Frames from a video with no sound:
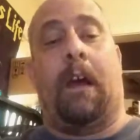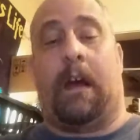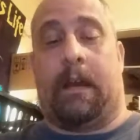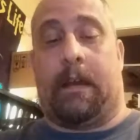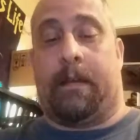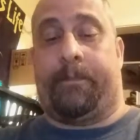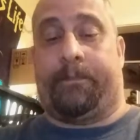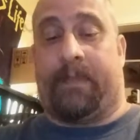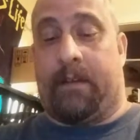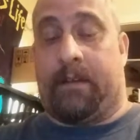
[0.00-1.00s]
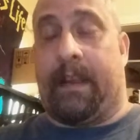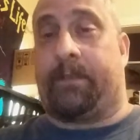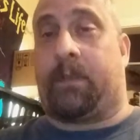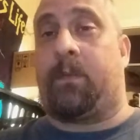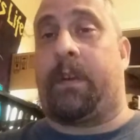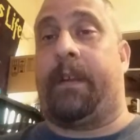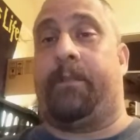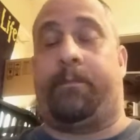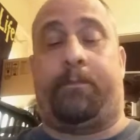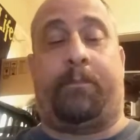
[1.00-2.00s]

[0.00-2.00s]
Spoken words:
I don't have to worry